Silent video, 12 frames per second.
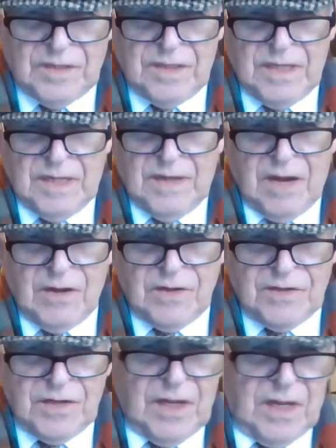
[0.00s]

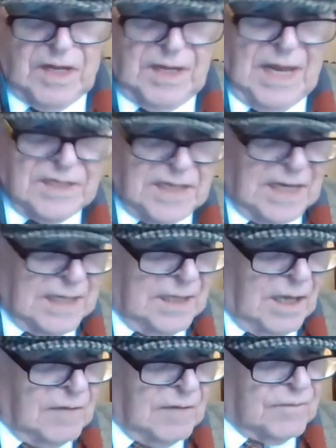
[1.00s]
inherent in our daily
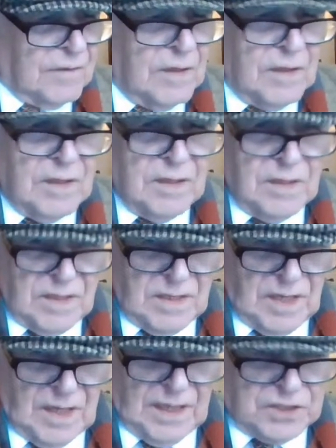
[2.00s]
life.
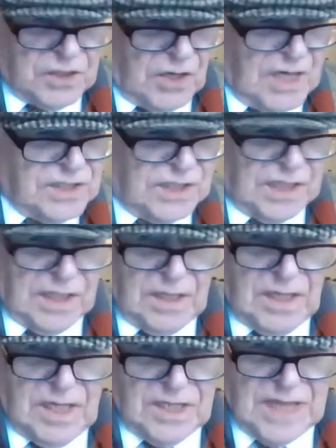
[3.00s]
And it's crazy.
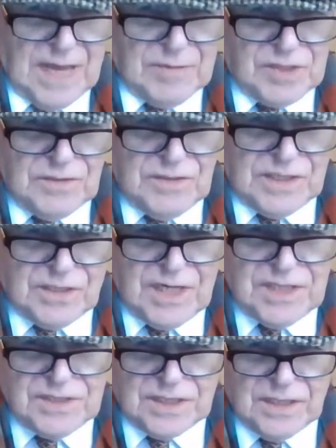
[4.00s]
It's absolutely
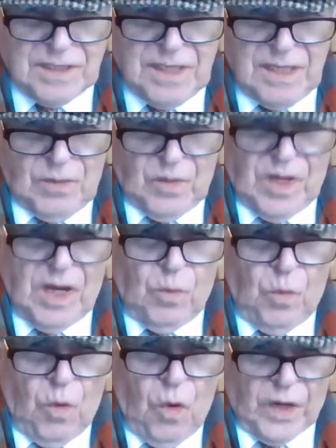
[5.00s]
crazy. We are
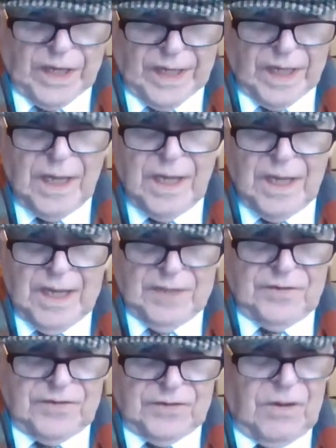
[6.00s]
walking
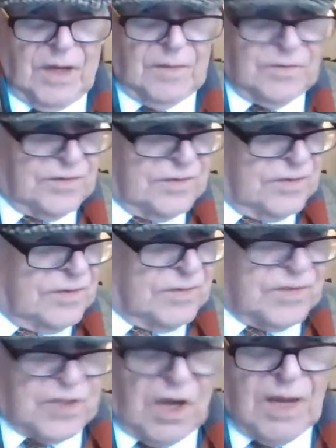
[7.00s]
into a
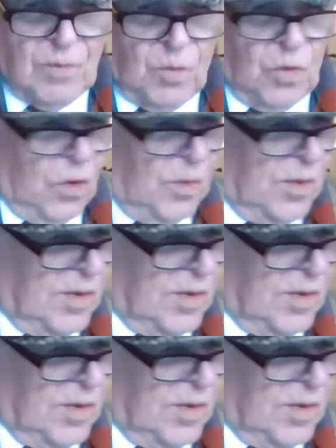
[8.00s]
time war.